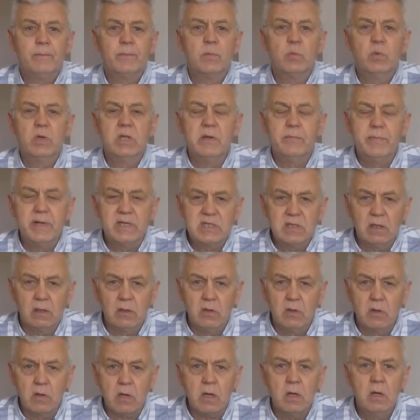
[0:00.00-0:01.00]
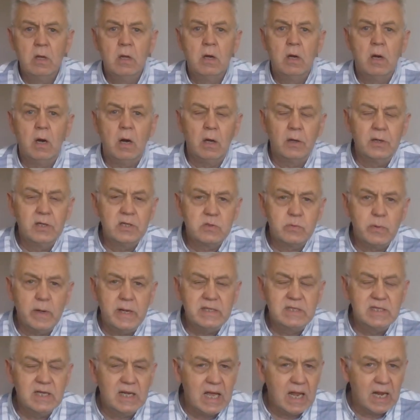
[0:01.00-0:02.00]
With a bit of luck, on his way
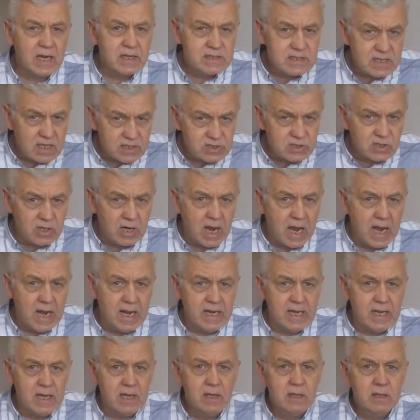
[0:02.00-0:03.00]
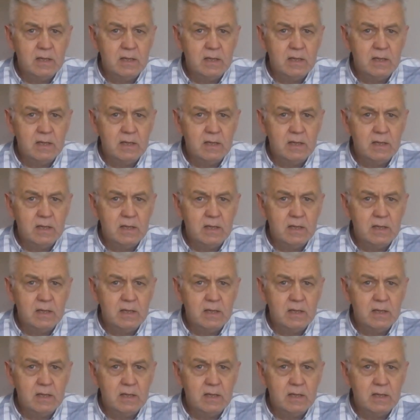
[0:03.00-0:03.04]
to Galatasaray.